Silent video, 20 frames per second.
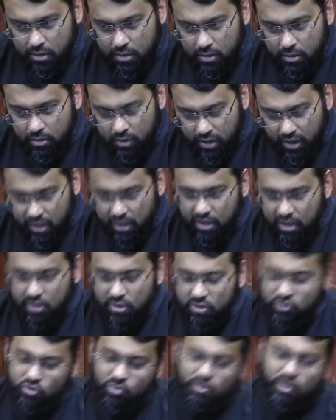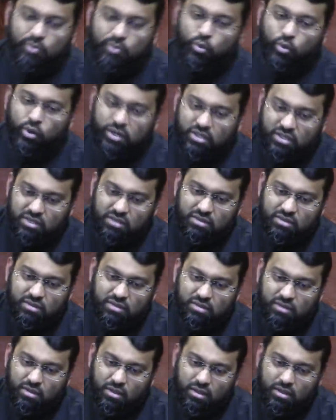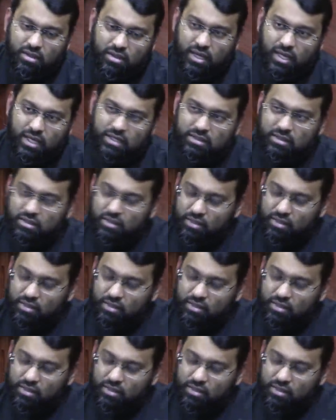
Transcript: Okay, so my point is that,